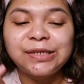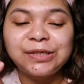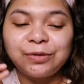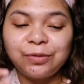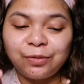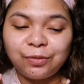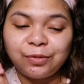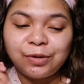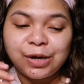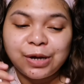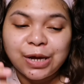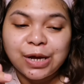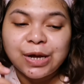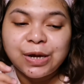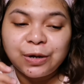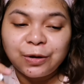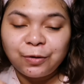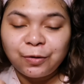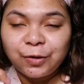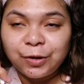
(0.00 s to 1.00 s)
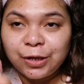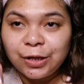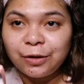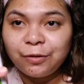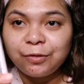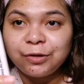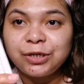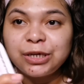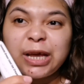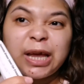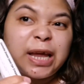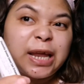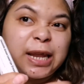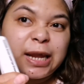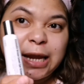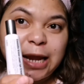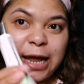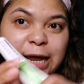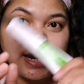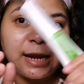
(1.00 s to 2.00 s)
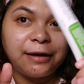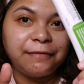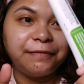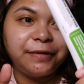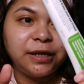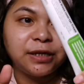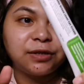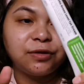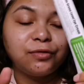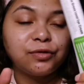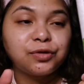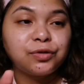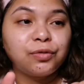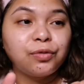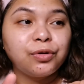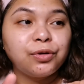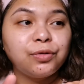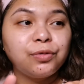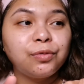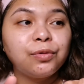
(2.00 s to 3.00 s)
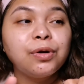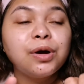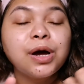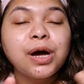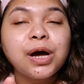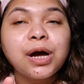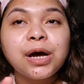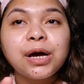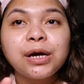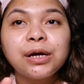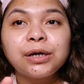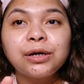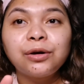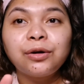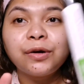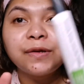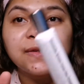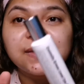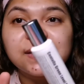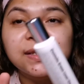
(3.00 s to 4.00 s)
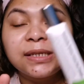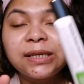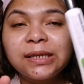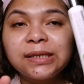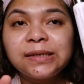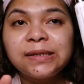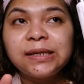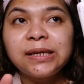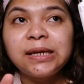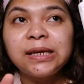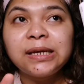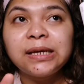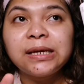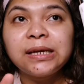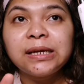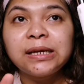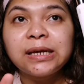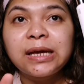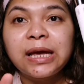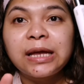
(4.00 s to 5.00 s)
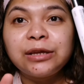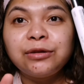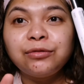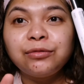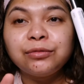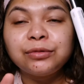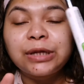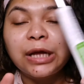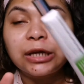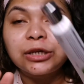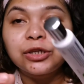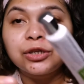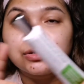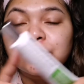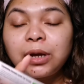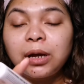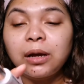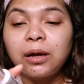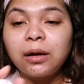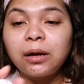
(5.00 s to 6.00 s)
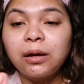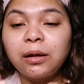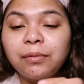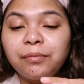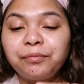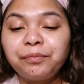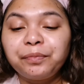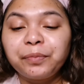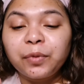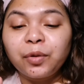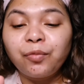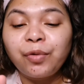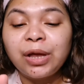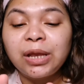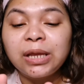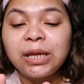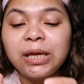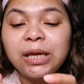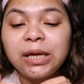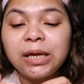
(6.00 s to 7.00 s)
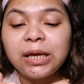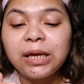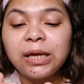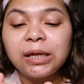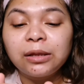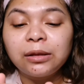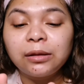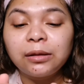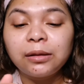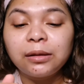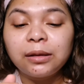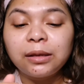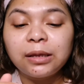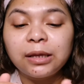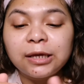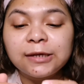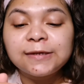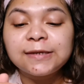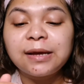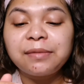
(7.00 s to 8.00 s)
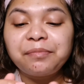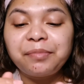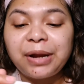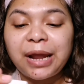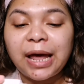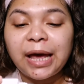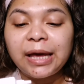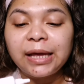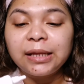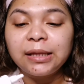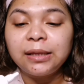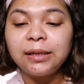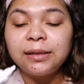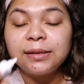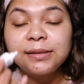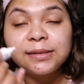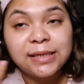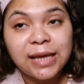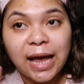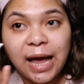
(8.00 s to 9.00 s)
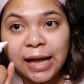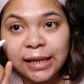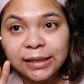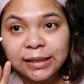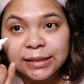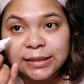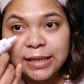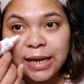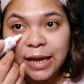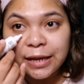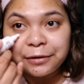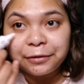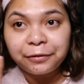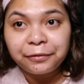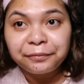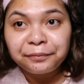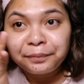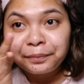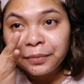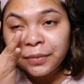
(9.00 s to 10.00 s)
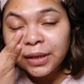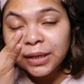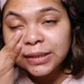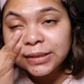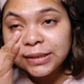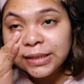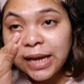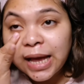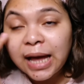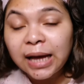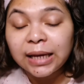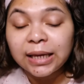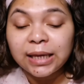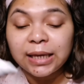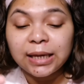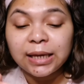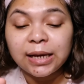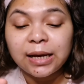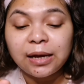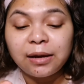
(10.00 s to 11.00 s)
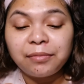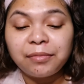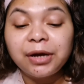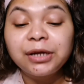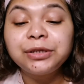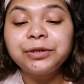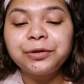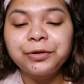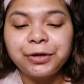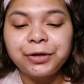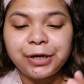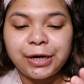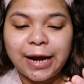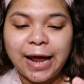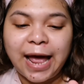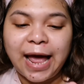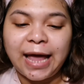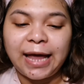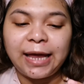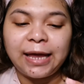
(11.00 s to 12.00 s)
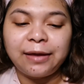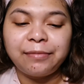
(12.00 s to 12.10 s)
So, good na good siya, and I love this. Gusto ko yung consistency and yung text when it is applied sa aking under eye.